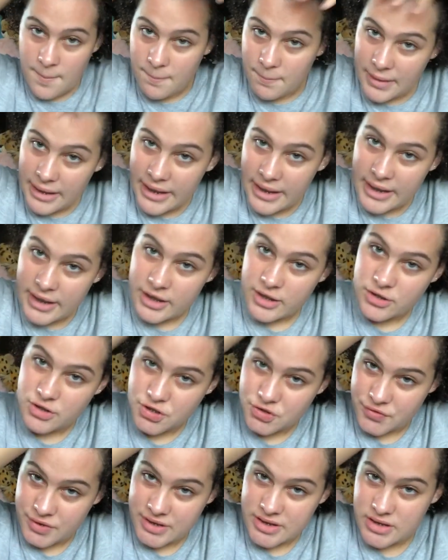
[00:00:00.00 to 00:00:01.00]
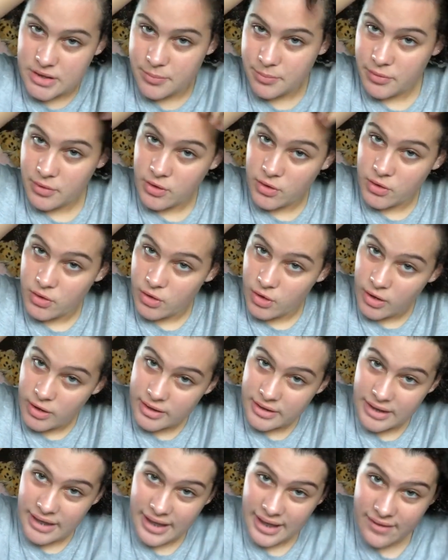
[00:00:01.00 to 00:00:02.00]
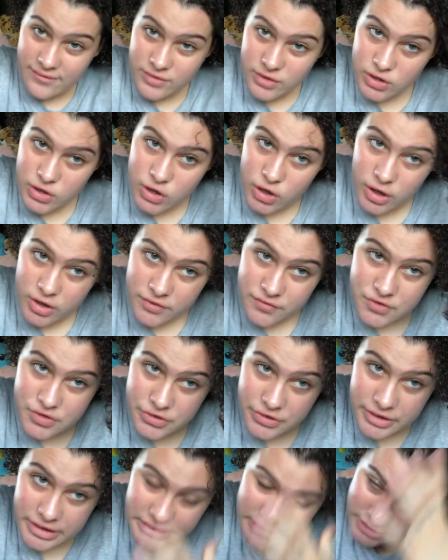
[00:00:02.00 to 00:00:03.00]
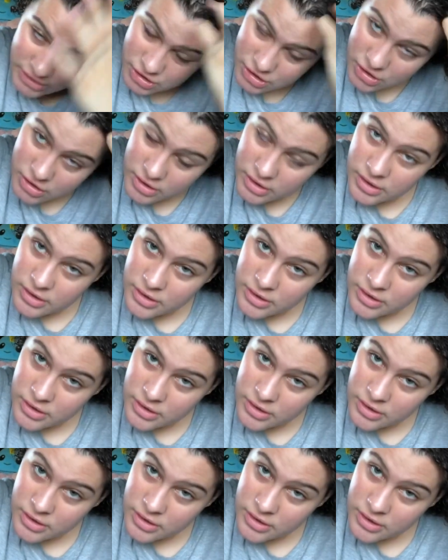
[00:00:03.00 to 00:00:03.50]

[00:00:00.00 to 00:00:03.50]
My hair shrinks up a lot. I have a lot of shrinkage.